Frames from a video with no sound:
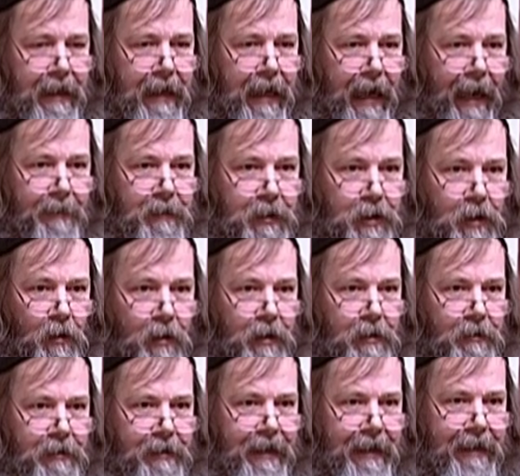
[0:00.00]
I'm showing
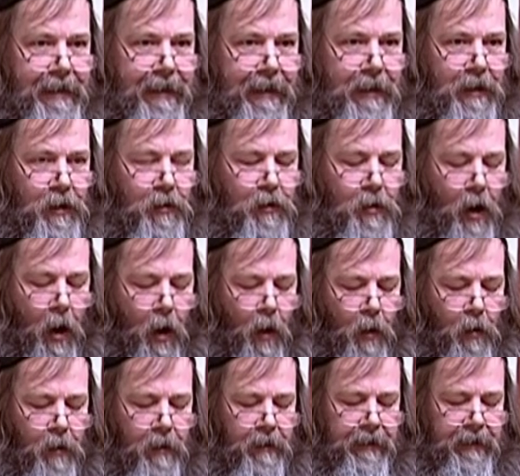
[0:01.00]
you things that you
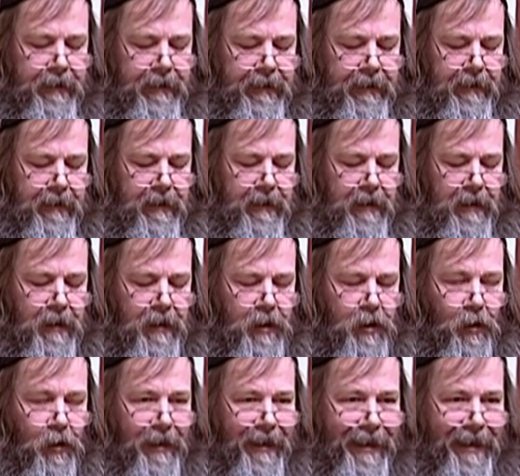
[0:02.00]
know
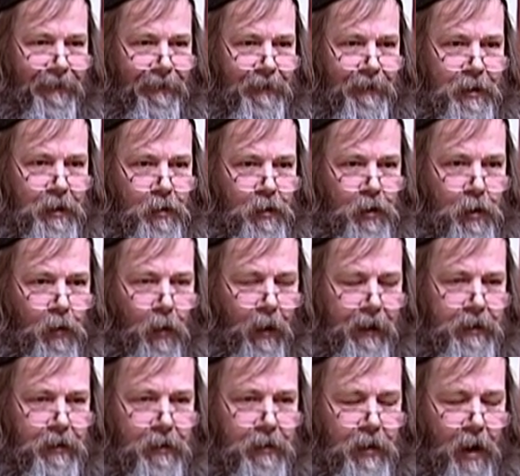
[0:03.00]
to lift you to
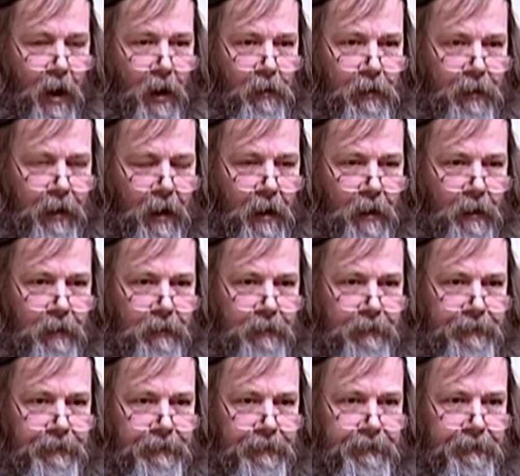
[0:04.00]
what you don't know,
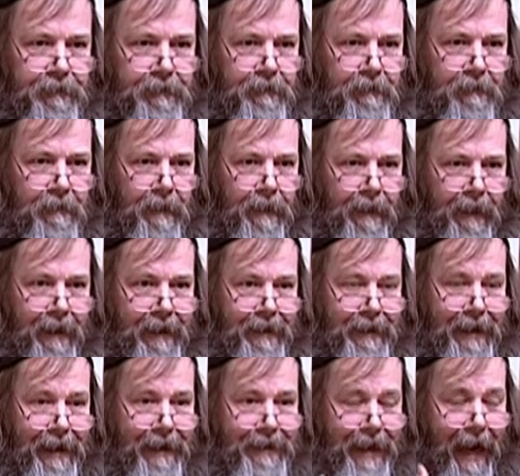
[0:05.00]

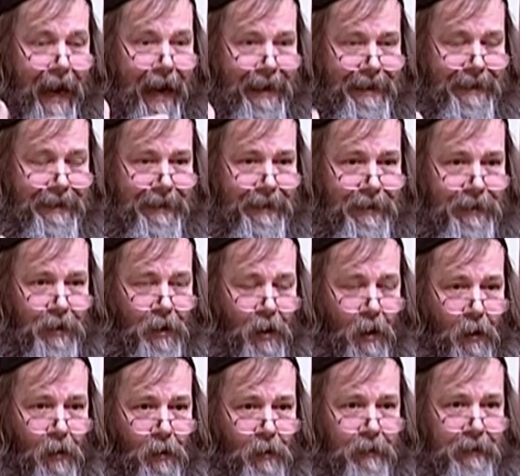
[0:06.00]
as I didn't
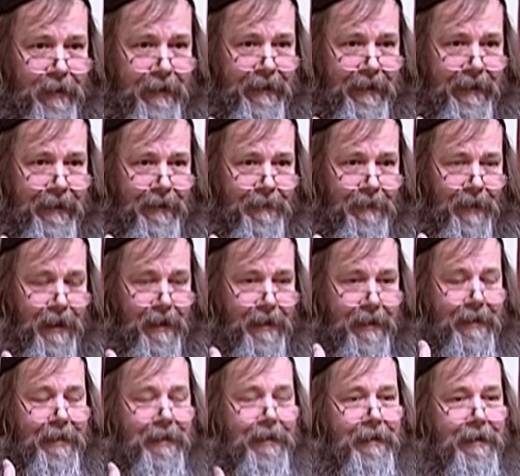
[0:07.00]
know,
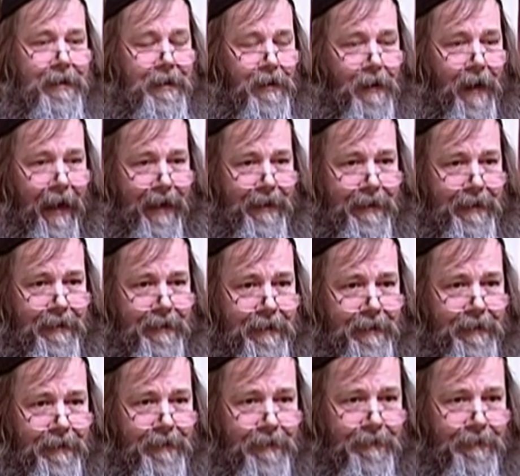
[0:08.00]
because this is grace.